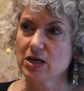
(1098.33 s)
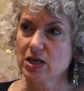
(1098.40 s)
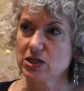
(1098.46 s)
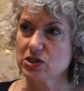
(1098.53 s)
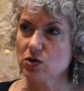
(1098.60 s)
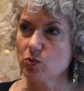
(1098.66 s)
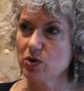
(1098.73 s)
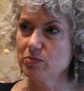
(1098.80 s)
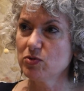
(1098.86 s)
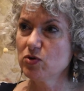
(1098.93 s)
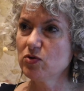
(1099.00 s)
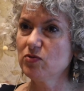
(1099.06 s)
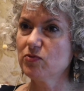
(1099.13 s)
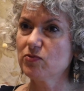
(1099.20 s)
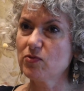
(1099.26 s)
So we
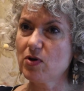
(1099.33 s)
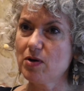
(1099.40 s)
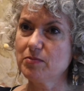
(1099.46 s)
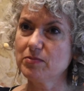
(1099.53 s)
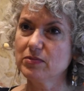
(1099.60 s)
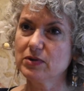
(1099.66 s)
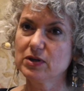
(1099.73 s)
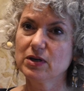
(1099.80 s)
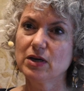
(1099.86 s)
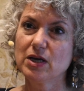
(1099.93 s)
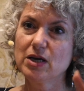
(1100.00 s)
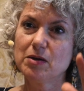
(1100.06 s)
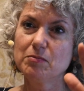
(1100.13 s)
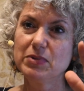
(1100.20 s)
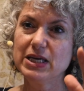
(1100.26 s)
move from
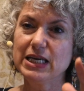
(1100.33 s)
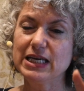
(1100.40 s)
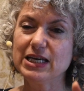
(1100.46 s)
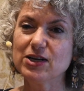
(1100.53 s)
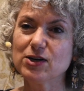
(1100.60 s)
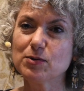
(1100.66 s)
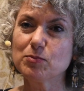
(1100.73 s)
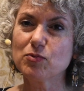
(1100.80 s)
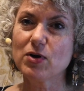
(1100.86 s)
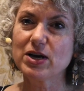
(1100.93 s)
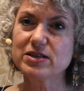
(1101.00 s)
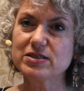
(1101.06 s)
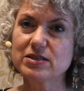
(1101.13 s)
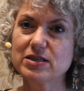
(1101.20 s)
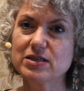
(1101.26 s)
being here
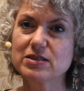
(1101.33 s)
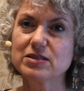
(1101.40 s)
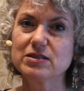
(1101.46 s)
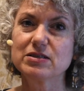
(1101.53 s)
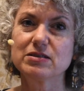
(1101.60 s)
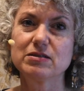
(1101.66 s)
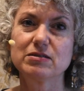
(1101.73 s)
present,